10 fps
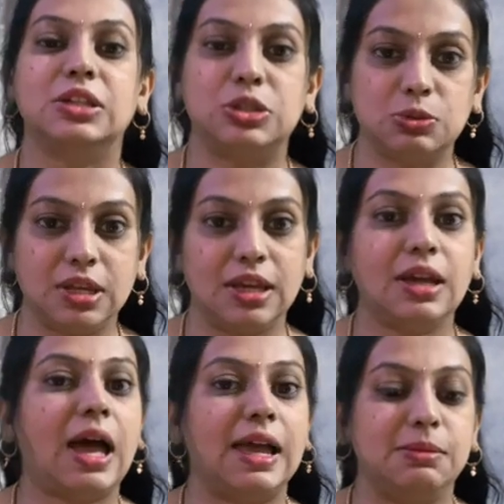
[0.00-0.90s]
Today
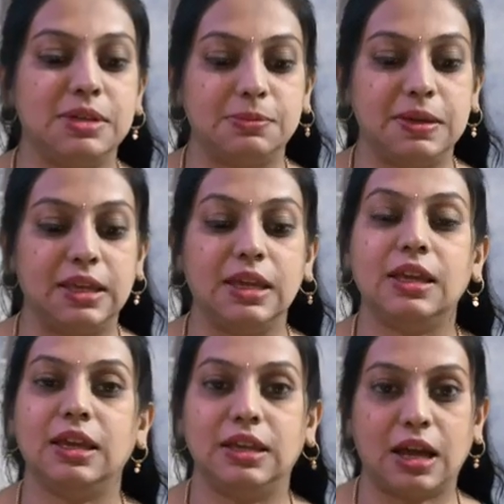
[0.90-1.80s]
I will be
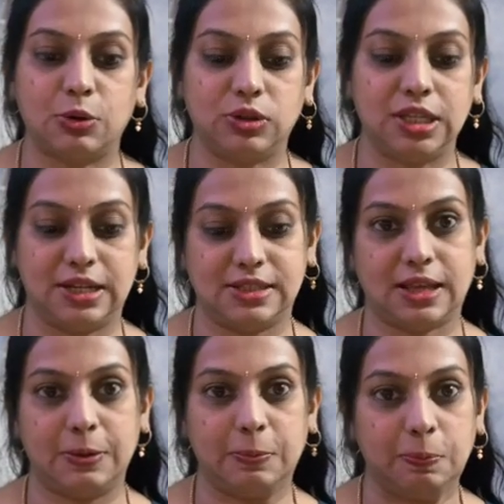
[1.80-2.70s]
speaking Yakuti
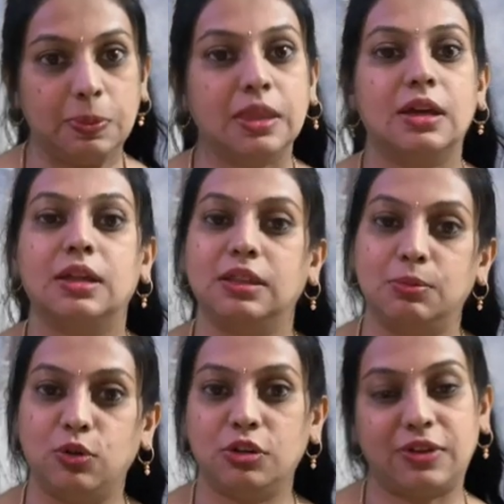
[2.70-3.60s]
Rasa, the
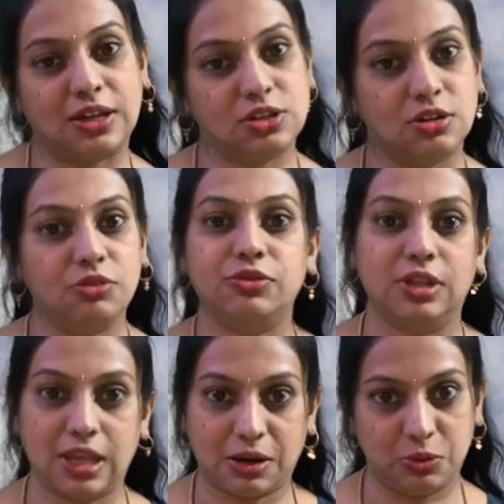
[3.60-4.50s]
mode of action of
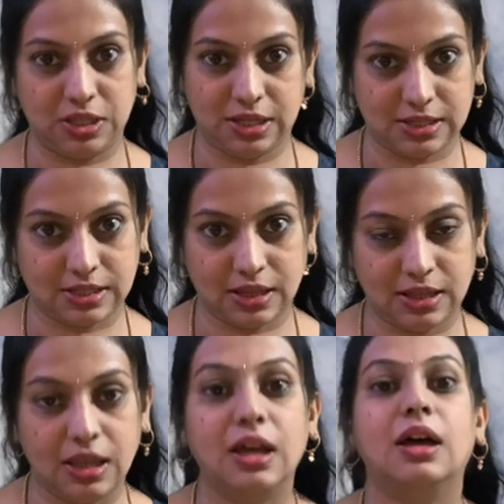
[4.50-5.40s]
Yakuti Rasa.
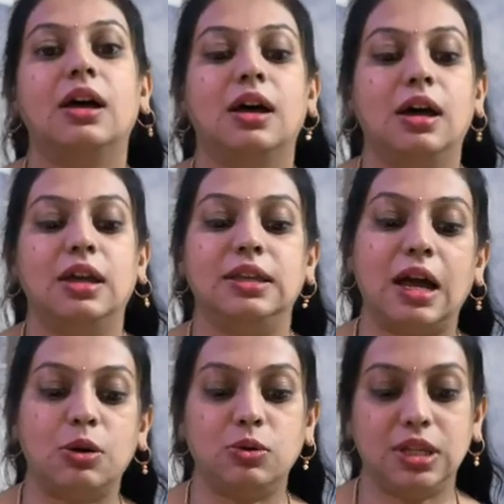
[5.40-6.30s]

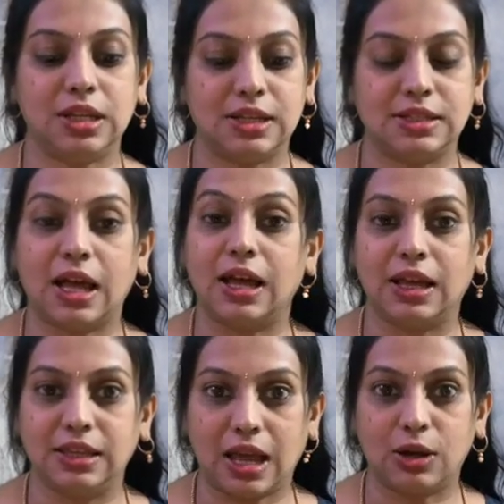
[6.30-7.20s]
Yakuti Rasa,
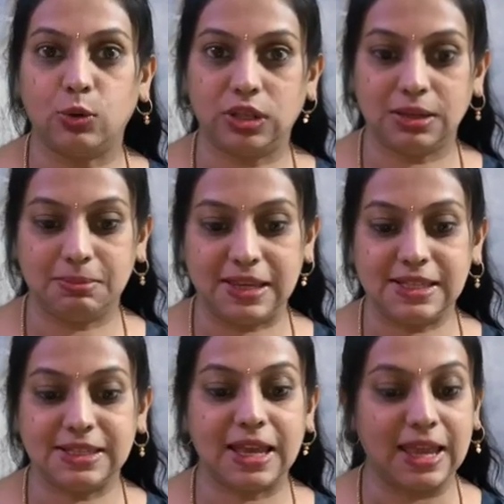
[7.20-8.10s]
Yakuti
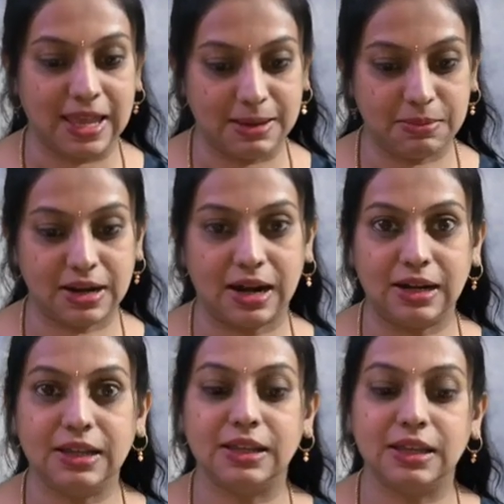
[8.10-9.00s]
means emerald,